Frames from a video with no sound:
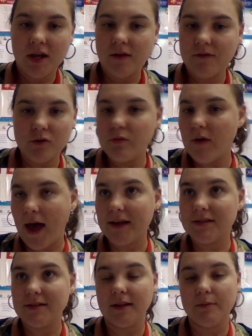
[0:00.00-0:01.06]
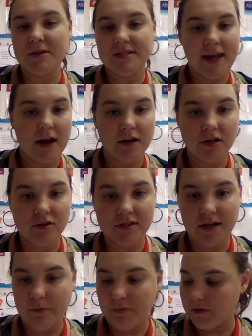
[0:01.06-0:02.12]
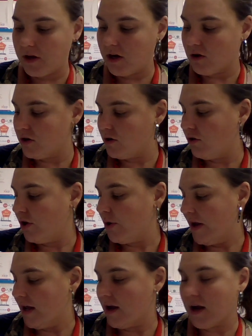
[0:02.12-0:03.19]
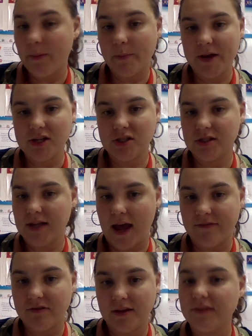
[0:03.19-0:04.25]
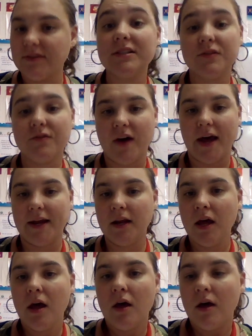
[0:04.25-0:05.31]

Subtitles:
If you accidentally miscount and you staple, you glue it a couple pages after that, that's fine.